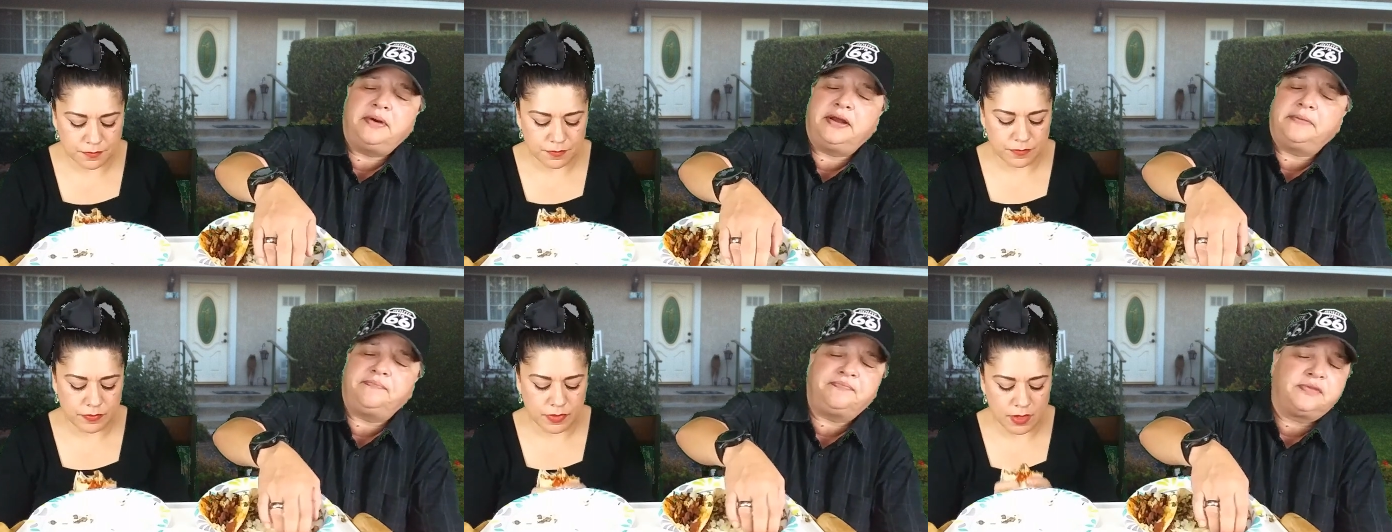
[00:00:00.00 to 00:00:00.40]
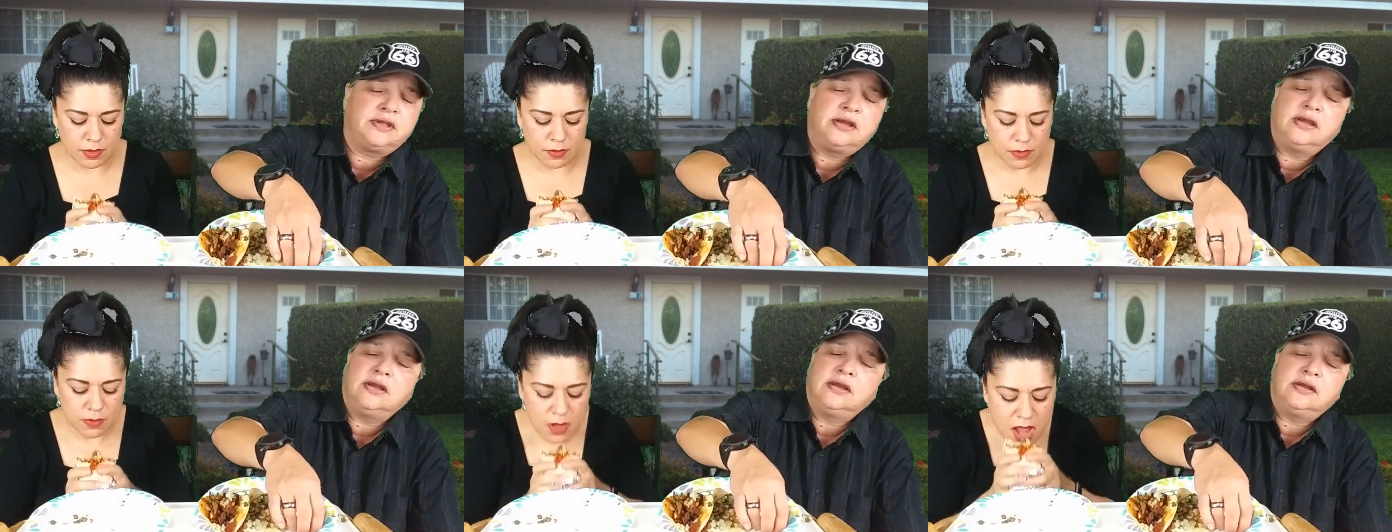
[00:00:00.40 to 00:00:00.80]
Speaker 1: But
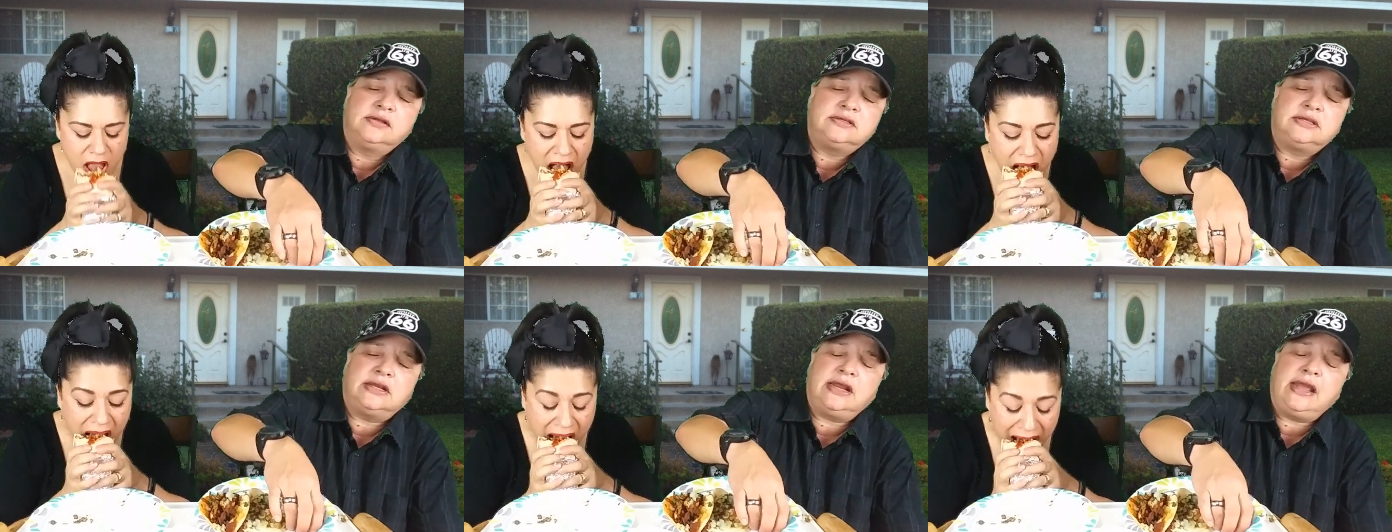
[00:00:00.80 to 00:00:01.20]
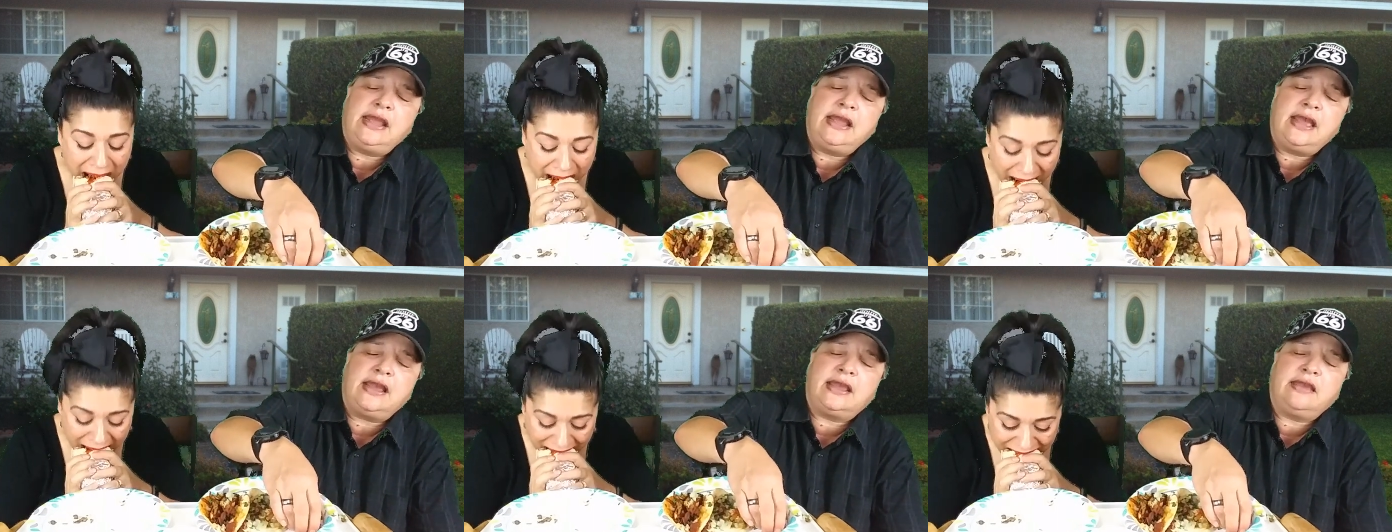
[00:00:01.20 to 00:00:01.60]

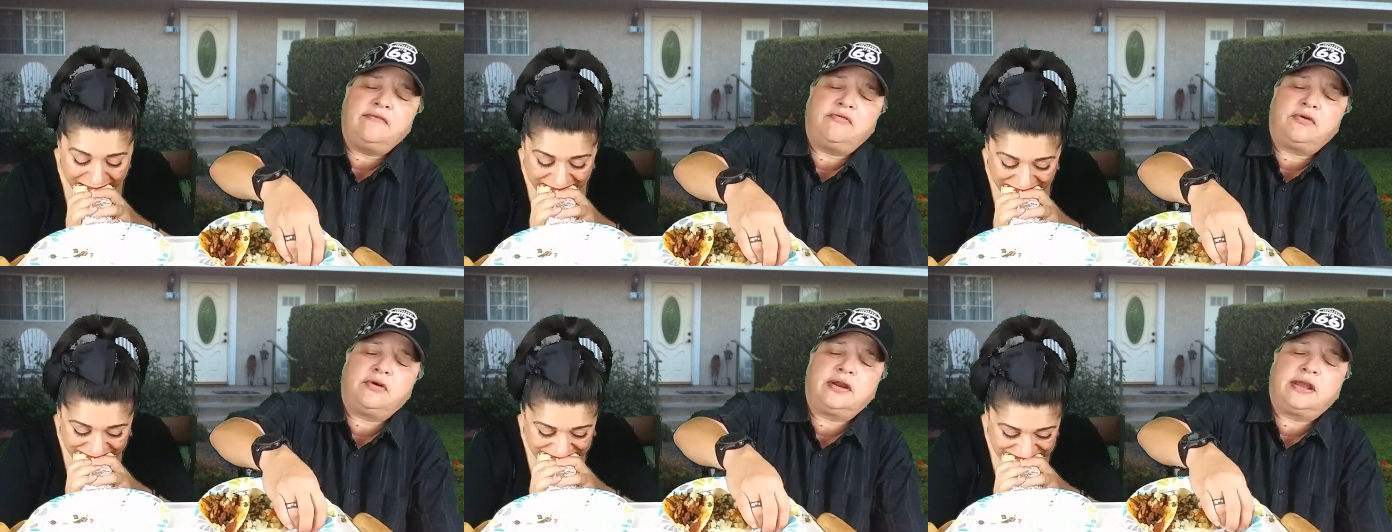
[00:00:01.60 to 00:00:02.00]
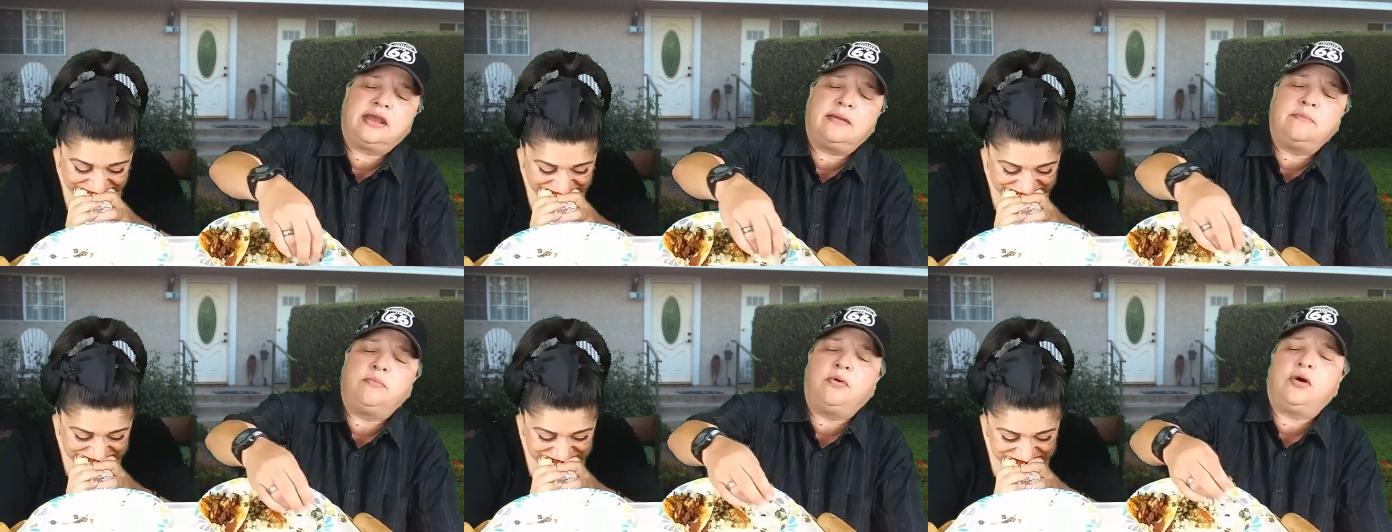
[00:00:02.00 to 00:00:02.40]
today I give her
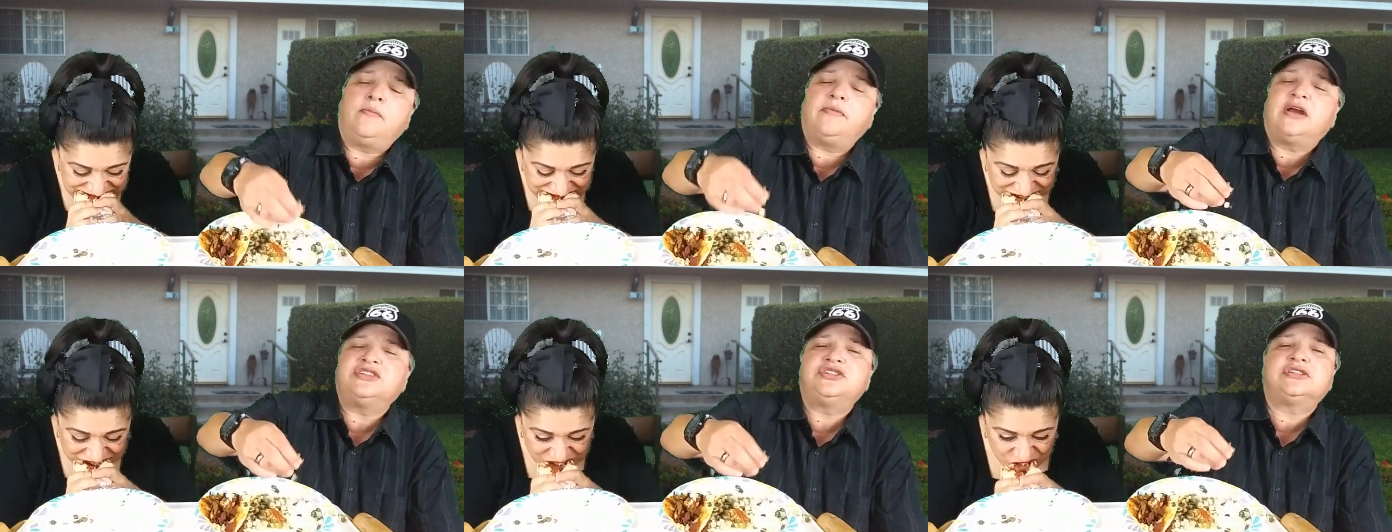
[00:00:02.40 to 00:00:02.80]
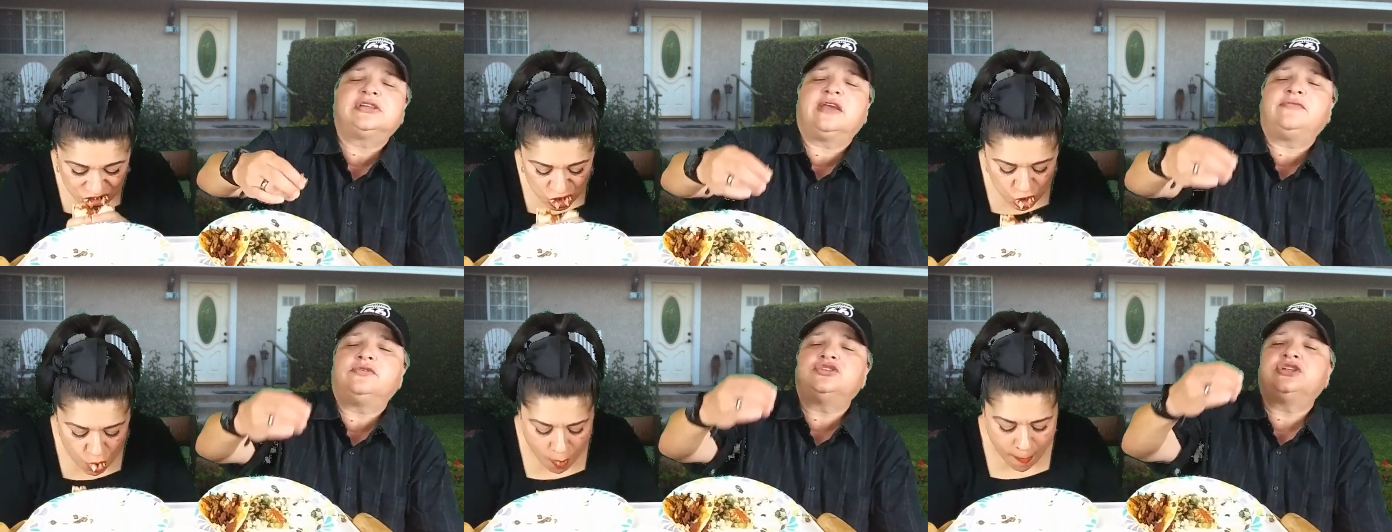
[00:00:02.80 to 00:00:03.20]
again both. I
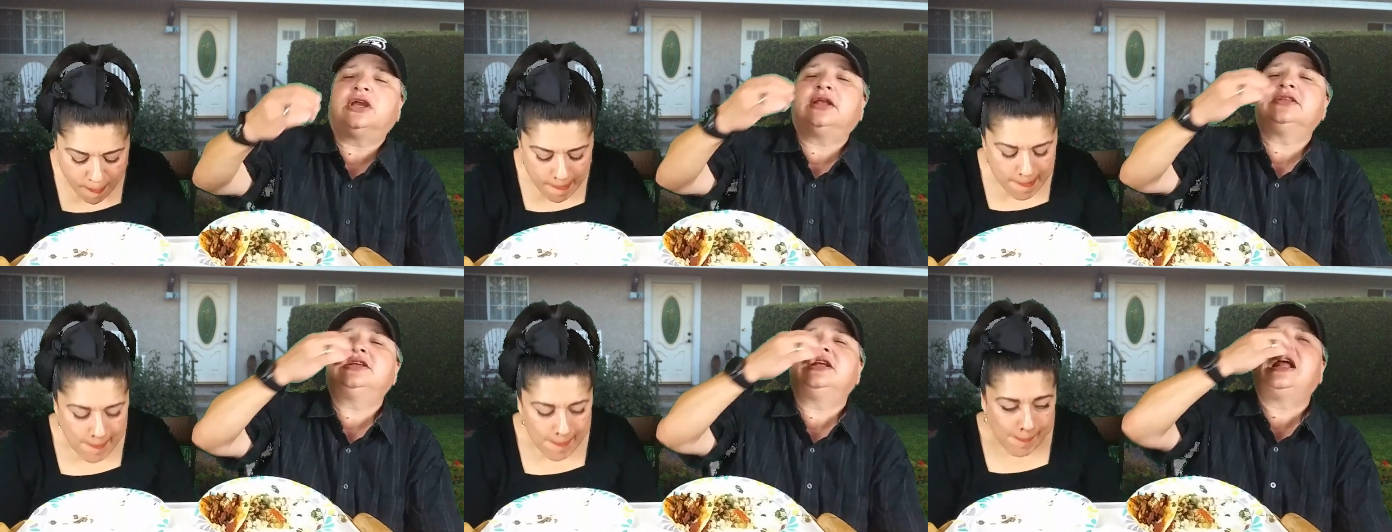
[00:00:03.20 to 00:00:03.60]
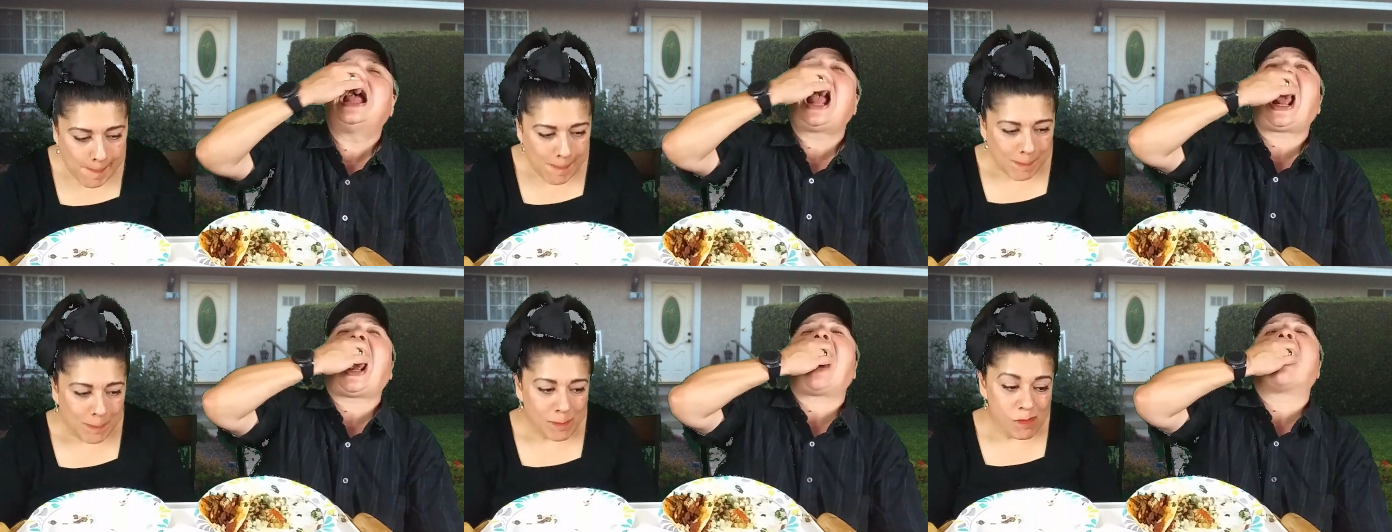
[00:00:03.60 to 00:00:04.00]
just gave her chicken
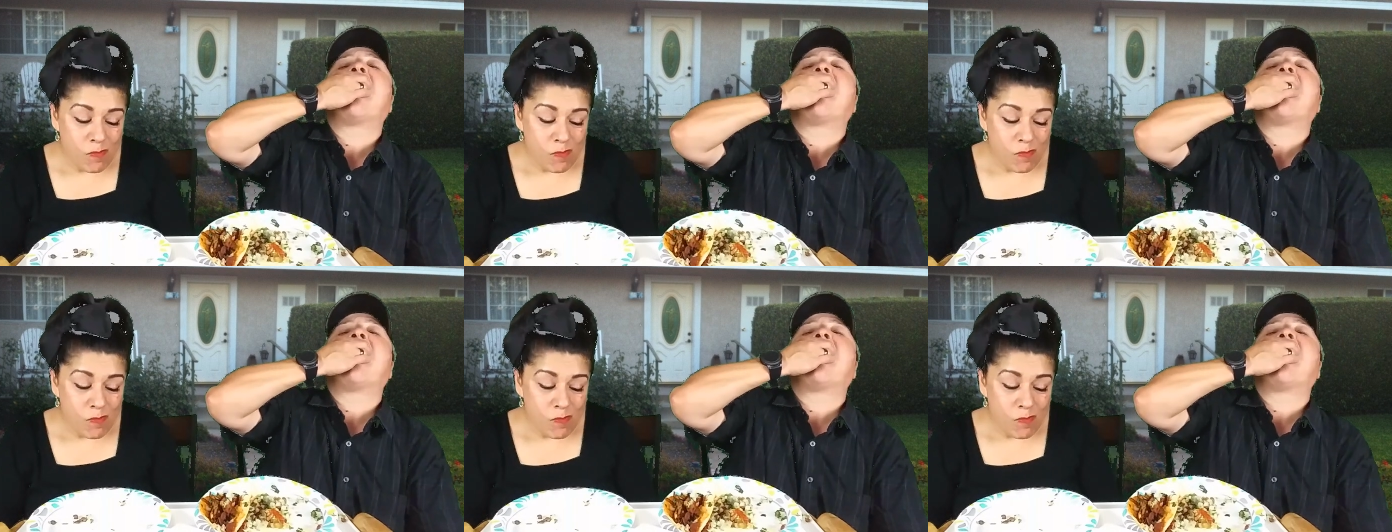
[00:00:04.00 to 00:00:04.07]
today.